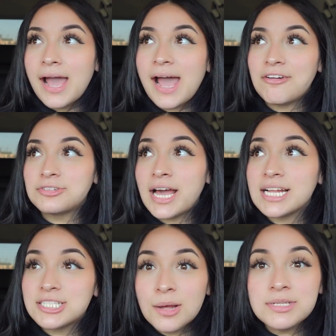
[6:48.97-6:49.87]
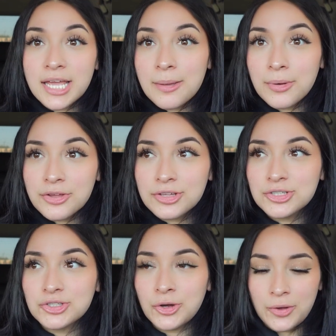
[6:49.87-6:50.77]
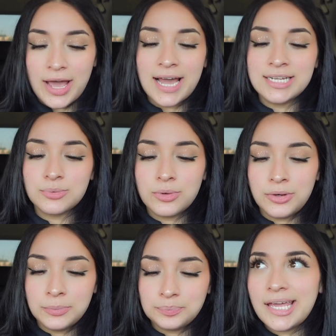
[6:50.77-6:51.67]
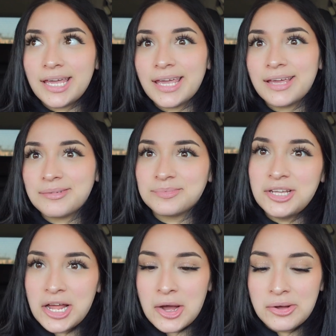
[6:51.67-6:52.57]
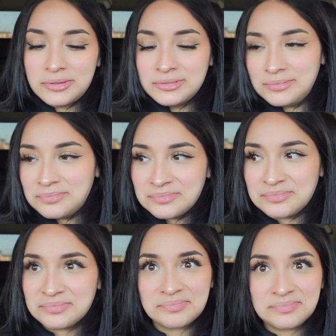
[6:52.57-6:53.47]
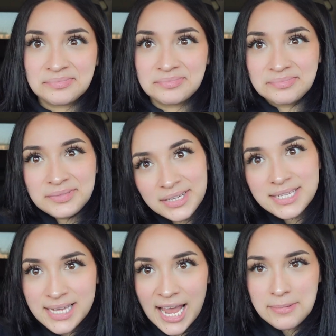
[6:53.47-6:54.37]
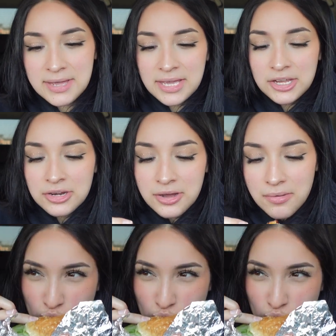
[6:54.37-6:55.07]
after I had stopped taking birth control, and well, he, you know, inside me, you know.